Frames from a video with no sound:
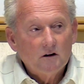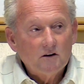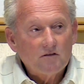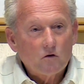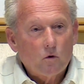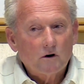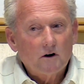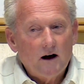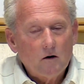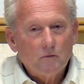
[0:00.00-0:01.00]
Do you ever
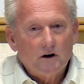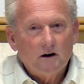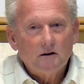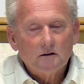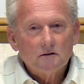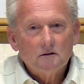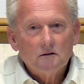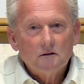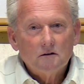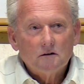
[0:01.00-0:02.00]
wonder how many
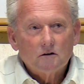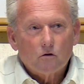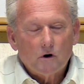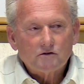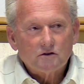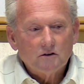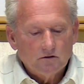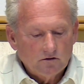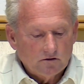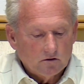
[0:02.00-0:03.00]

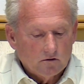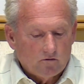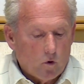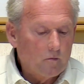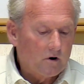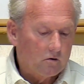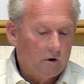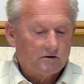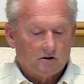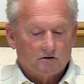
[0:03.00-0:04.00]
Christians or former
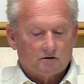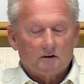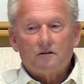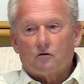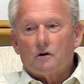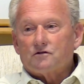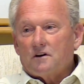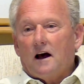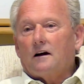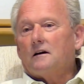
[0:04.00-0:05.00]
Christians leave
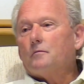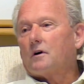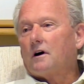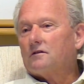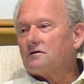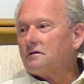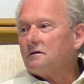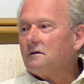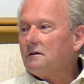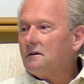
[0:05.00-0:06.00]
Christianity because
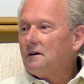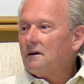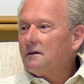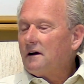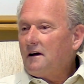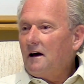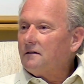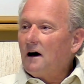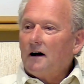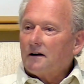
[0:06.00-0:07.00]
they
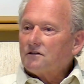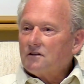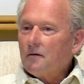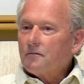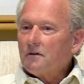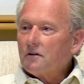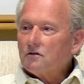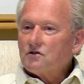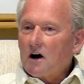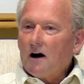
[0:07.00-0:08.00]
cannot accept that
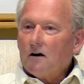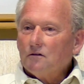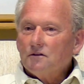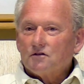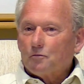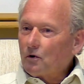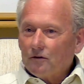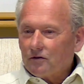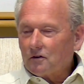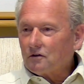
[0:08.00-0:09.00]
their child, this
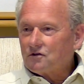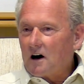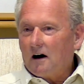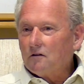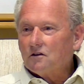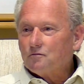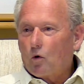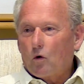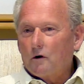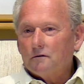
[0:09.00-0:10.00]
beautiful little child, is
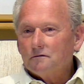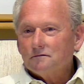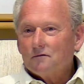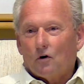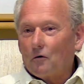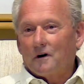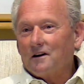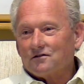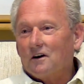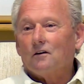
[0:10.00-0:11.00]
born
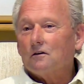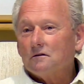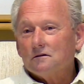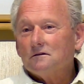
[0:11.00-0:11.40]
already a sinner?